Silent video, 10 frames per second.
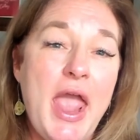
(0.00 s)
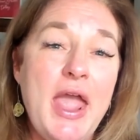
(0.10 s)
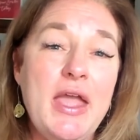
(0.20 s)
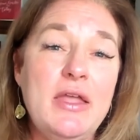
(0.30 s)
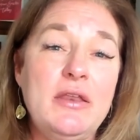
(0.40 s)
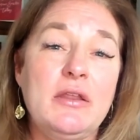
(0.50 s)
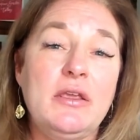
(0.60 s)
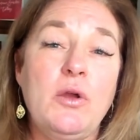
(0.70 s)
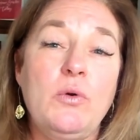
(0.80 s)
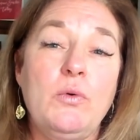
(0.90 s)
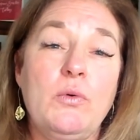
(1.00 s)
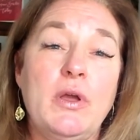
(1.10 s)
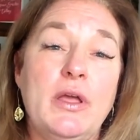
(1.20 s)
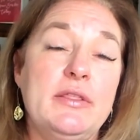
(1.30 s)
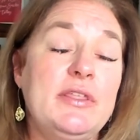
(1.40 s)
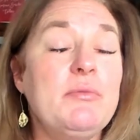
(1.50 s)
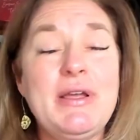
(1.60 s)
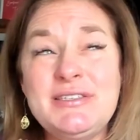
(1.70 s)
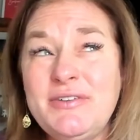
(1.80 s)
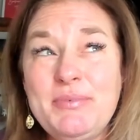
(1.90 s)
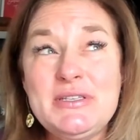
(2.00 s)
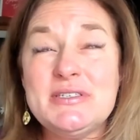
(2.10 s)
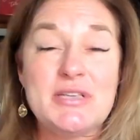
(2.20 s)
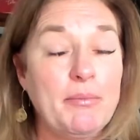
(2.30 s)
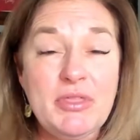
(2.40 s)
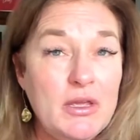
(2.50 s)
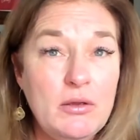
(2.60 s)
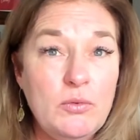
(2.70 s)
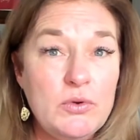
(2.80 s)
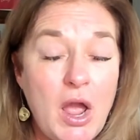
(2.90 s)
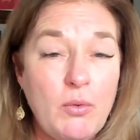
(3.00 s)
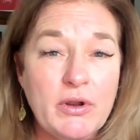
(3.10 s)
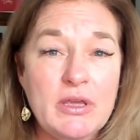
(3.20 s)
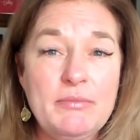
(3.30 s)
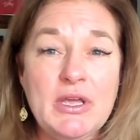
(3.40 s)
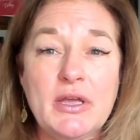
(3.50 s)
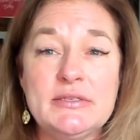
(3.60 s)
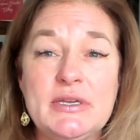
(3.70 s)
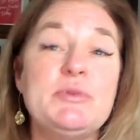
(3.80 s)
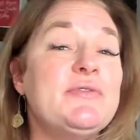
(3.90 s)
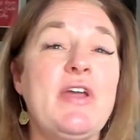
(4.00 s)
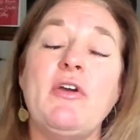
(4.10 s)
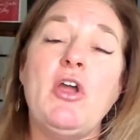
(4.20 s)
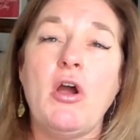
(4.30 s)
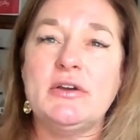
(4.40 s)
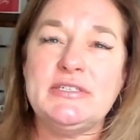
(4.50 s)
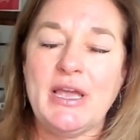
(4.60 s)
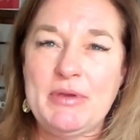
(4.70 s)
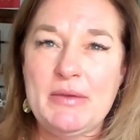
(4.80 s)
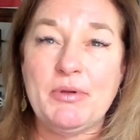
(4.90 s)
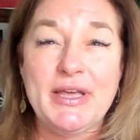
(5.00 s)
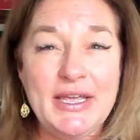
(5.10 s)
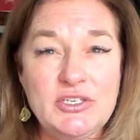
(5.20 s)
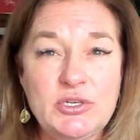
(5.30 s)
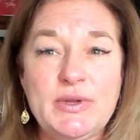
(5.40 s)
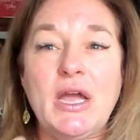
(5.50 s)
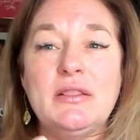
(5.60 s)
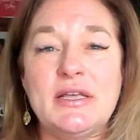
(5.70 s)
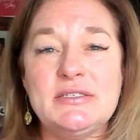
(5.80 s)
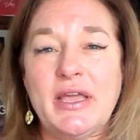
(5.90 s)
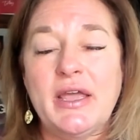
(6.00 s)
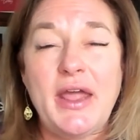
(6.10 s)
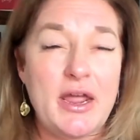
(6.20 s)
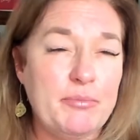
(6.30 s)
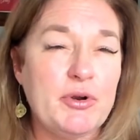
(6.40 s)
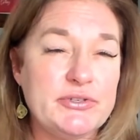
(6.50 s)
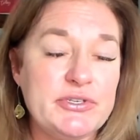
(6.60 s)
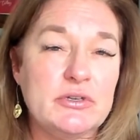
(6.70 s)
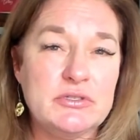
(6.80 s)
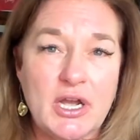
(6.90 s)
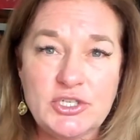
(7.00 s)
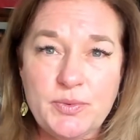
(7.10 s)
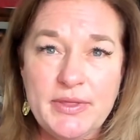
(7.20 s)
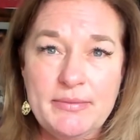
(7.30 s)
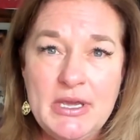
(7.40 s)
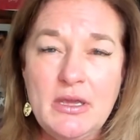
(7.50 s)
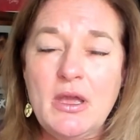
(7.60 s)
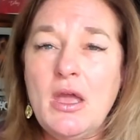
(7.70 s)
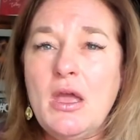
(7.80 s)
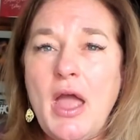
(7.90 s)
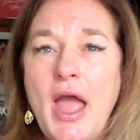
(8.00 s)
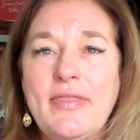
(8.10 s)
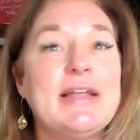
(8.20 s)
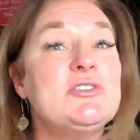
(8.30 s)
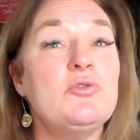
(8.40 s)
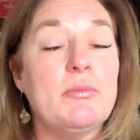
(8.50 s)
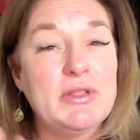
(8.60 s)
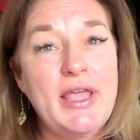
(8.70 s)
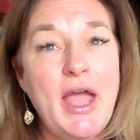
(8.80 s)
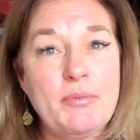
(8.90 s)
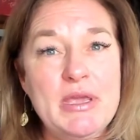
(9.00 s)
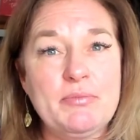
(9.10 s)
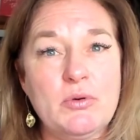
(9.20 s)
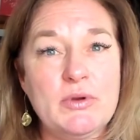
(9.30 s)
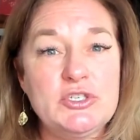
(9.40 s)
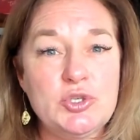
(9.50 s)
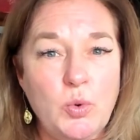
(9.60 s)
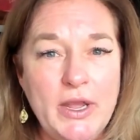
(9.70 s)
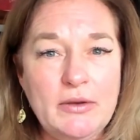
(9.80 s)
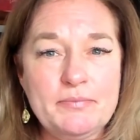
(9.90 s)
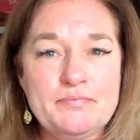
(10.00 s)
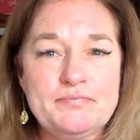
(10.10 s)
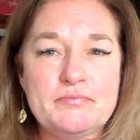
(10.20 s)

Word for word: And, you know, there must have been something not working, because it was very hard to get people into it unless they had had a personal touch with me. And that's normally how people would join.